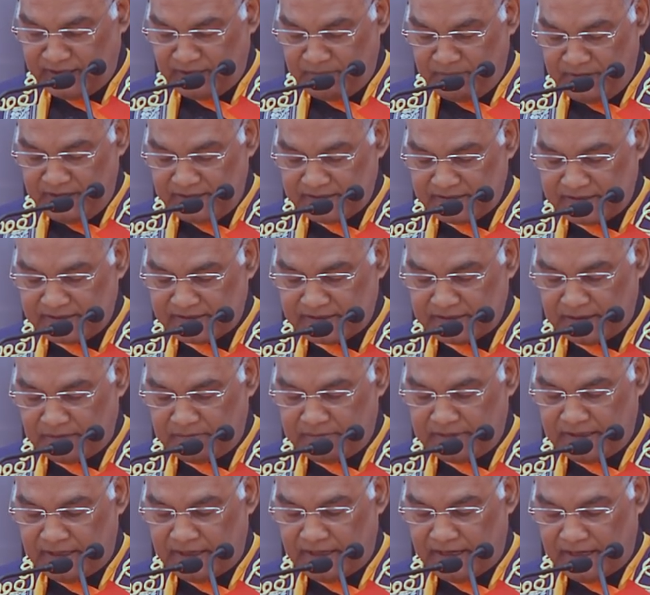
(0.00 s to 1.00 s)
the basis of
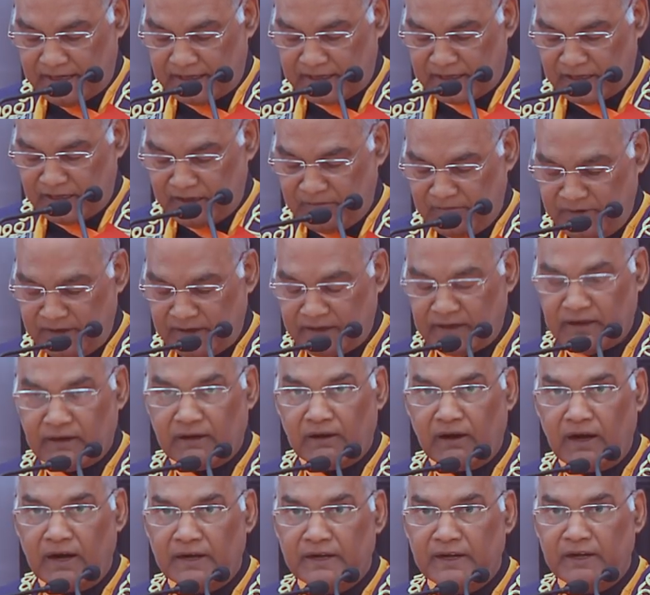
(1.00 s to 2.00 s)
their academic
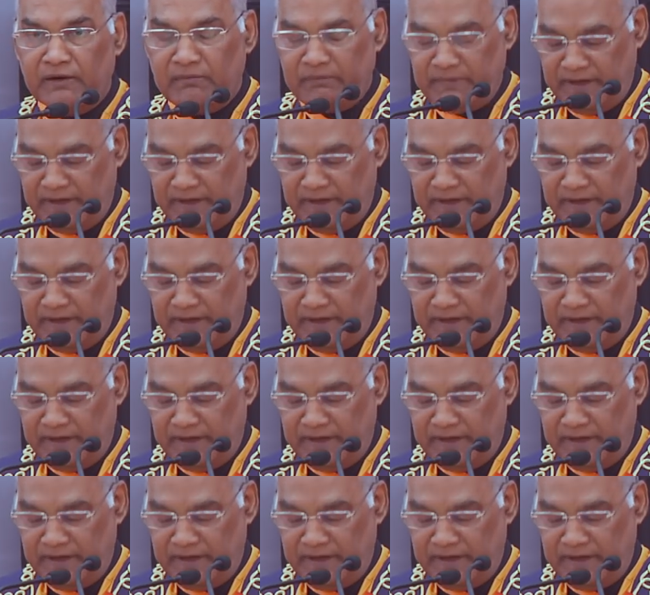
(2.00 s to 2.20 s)
record and